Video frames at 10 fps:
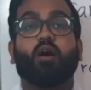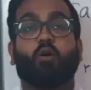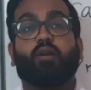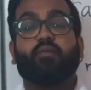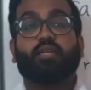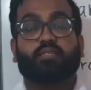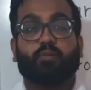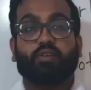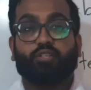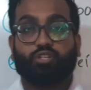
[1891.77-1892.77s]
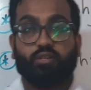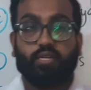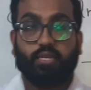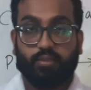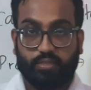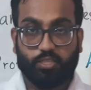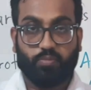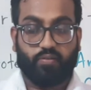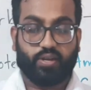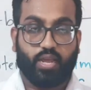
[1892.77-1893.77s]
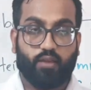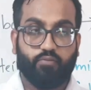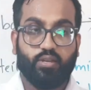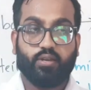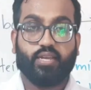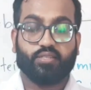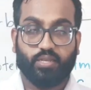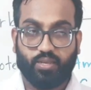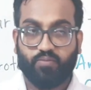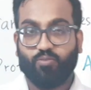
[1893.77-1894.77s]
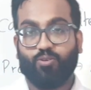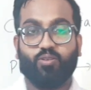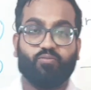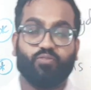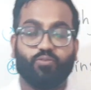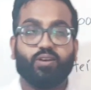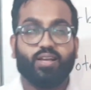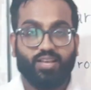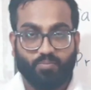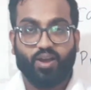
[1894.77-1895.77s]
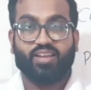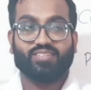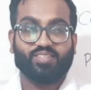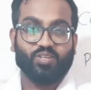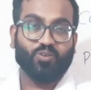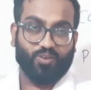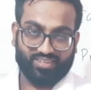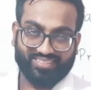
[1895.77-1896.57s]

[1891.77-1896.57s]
O-level examination in this May. Have a nice day for all of you. Bye. See you all.